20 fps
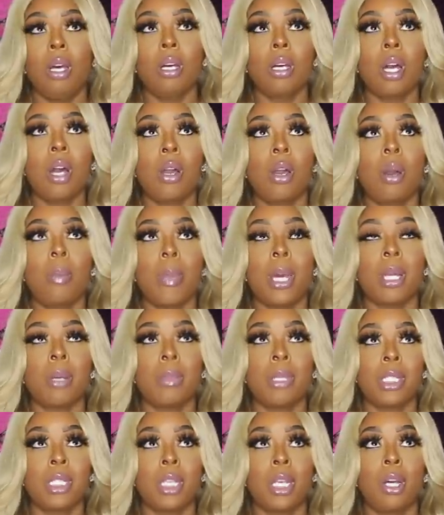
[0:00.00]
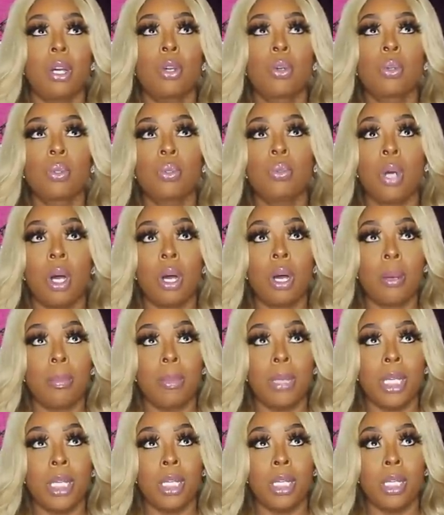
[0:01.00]
Coco Mademoiselle grew
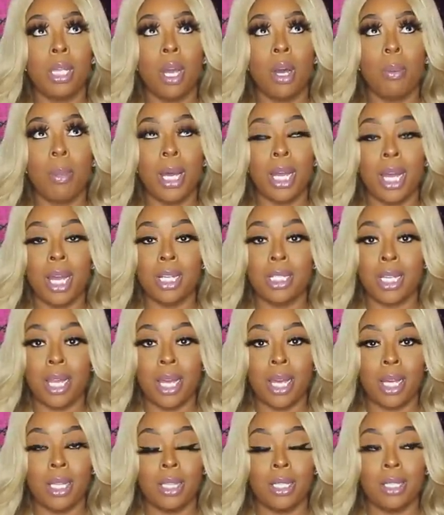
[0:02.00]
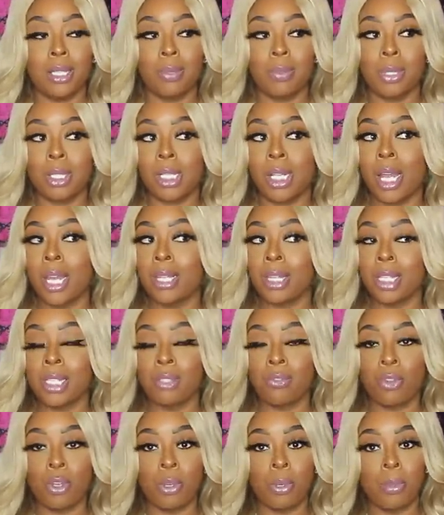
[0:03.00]
on me oh my gosh I got this and was like
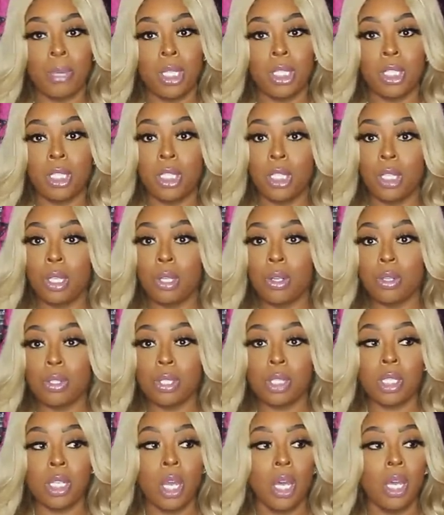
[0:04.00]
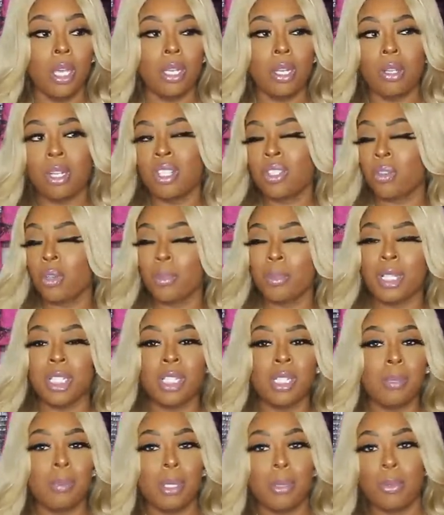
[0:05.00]
that's very much Dillard's no that's very
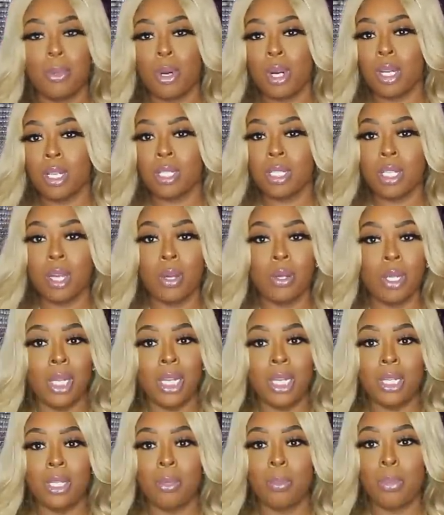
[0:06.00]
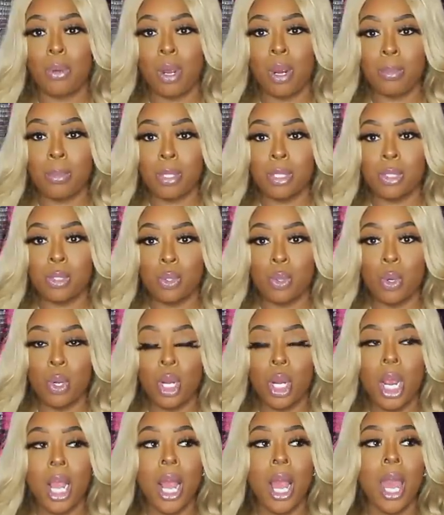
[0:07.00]
much Neiman Marcus old lady department
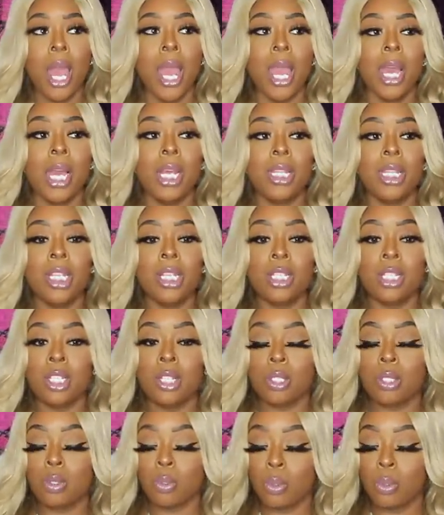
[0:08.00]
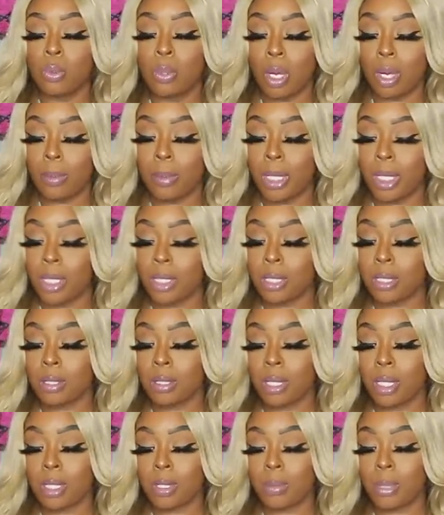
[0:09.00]
store and this just grew on me
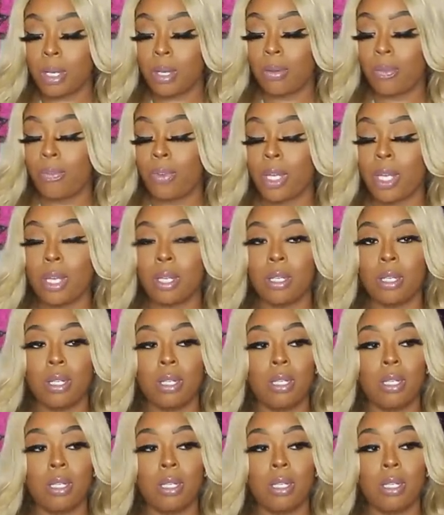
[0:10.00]
it's as a matter of fact